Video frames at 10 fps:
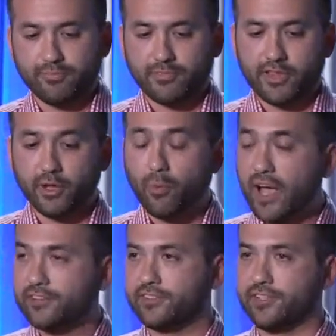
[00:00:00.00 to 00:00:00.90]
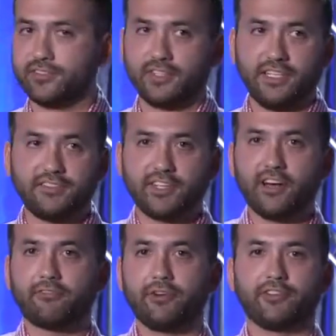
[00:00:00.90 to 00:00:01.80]
In the West, it's easy
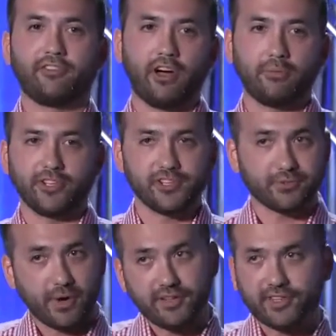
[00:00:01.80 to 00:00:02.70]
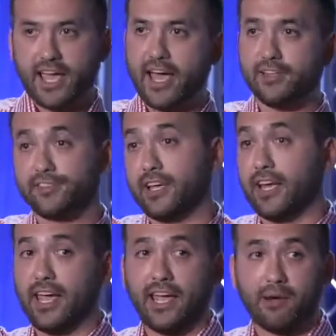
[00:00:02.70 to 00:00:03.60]
enough for a developer to just raise the hand and say,
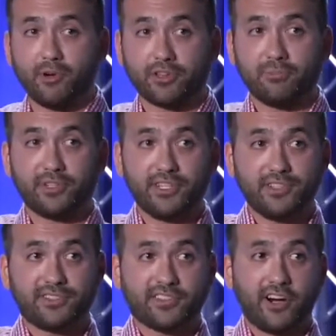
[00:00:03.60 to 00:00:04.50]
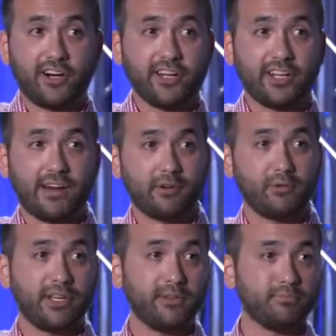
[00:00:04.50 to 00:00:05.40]
hey, I broke the build, sorry, and
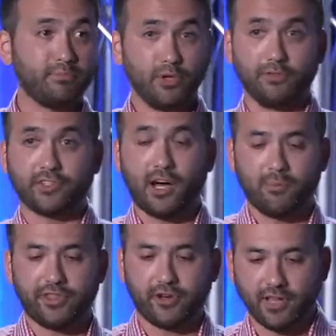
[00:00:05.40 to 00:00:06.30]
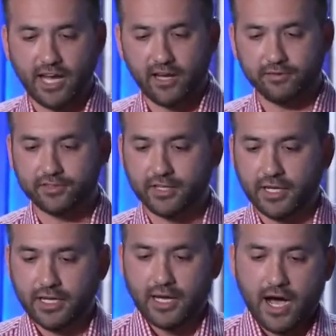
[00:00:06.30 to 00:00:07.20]
everybody moves on with their lives.
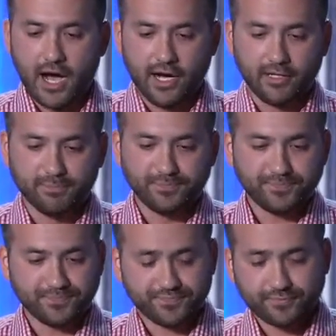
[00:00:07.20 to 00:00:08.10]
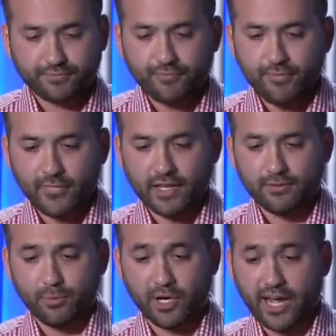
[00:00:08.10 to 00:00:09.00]

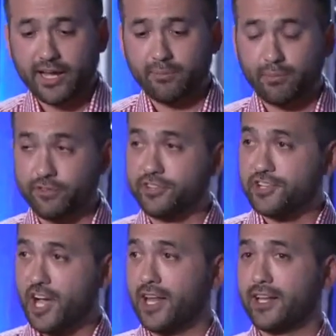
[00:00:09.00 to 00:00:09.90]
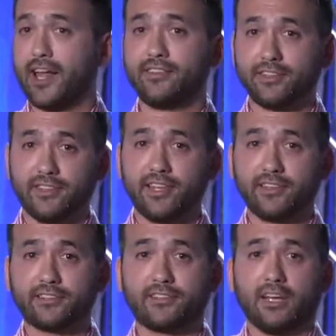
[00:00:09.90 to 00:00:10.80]
When I moved to China and I did
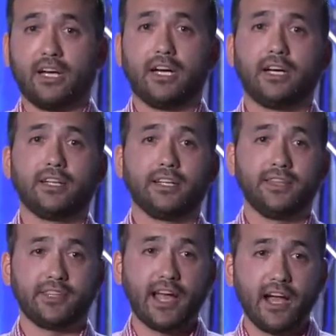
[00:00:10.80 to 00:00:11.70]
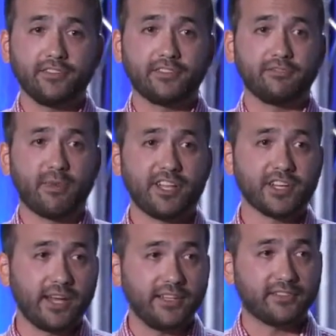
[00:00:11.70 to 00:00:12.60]
this, in the eyes of my
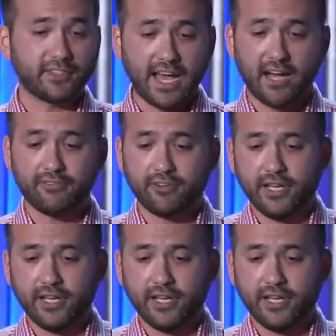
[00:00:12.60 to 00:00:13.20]
Chinese staff,